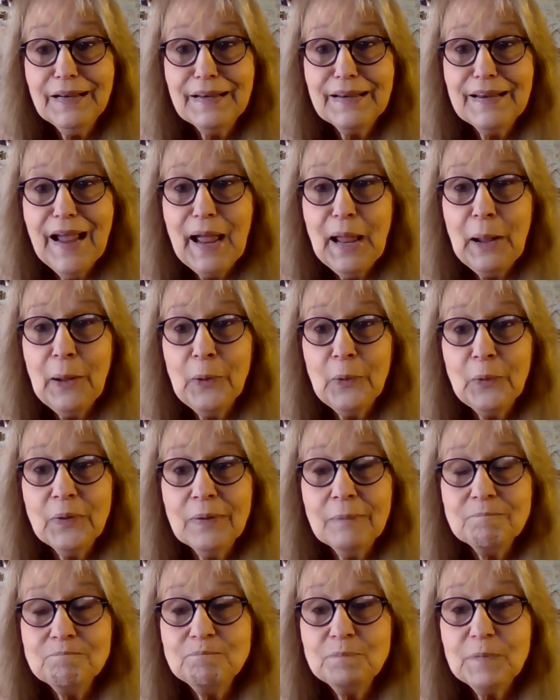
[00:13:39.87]

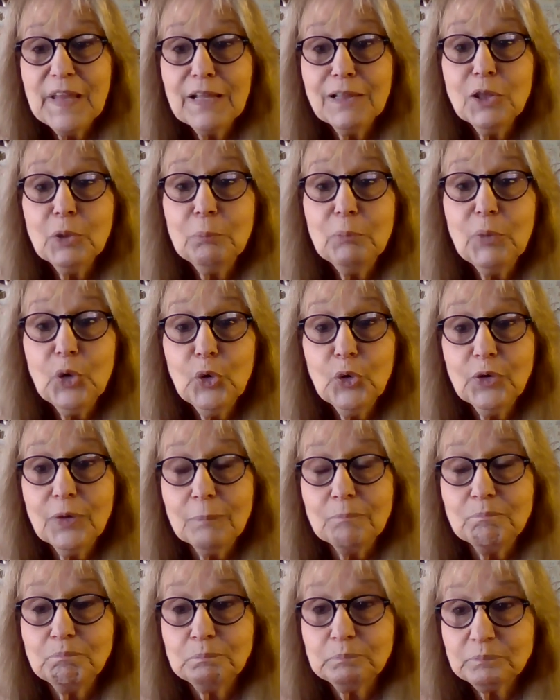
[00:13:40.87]
down the
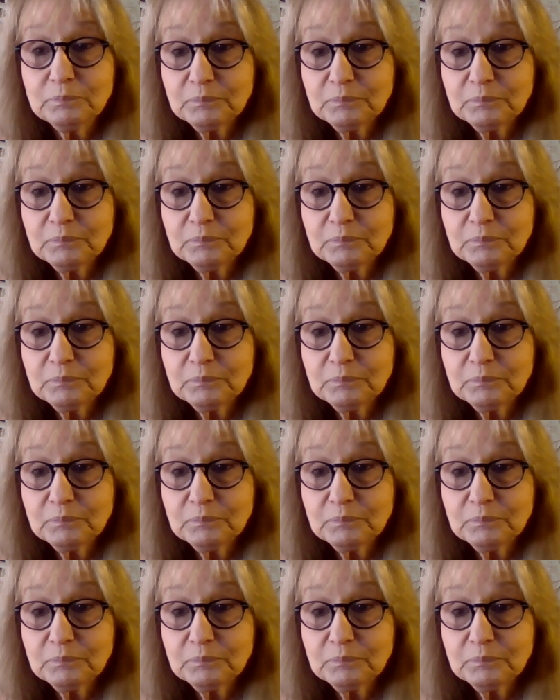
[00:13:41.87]
burden